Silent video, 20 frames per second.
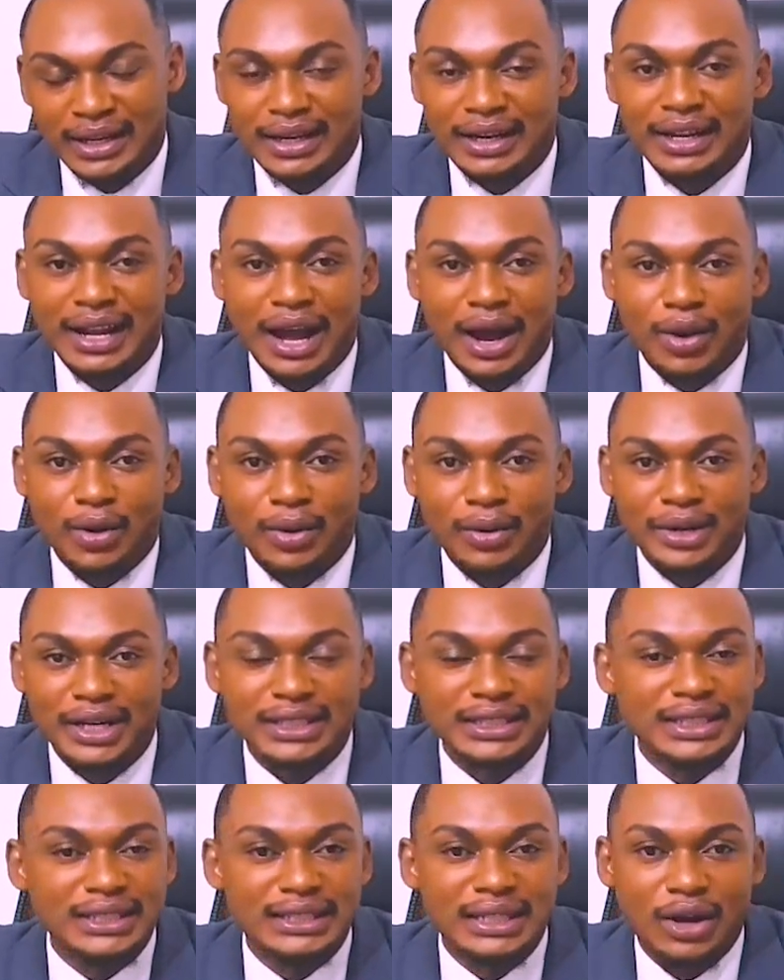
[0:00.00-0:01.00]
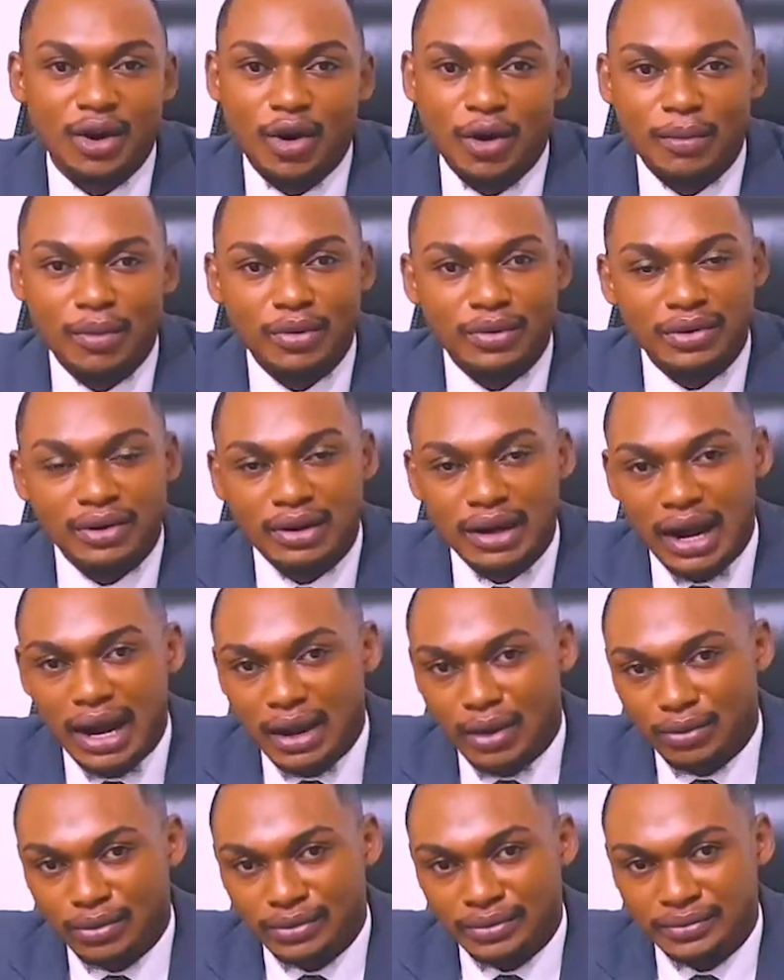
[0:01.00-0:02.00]
Now, this is the common
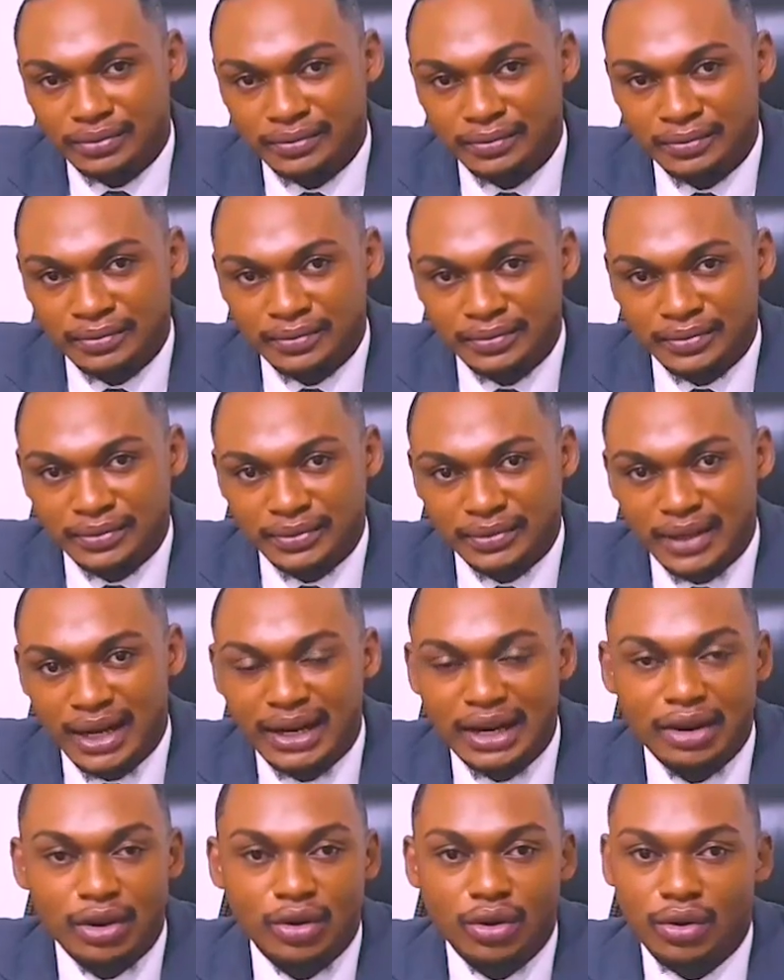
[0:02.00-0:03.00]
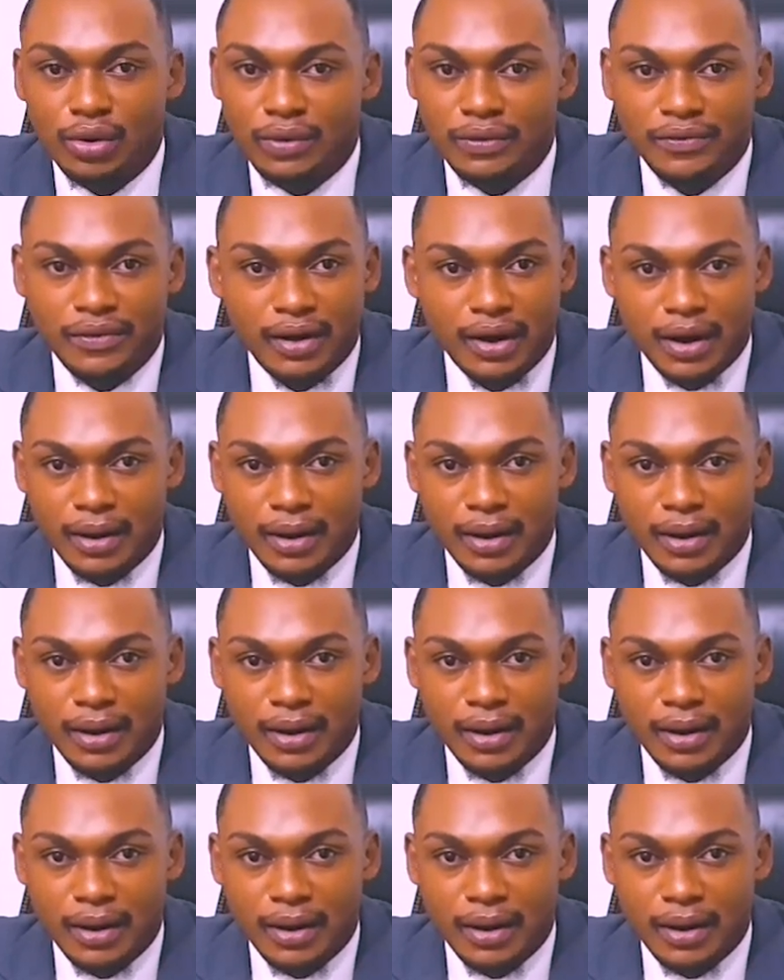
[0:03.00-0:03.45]
ground that a lot of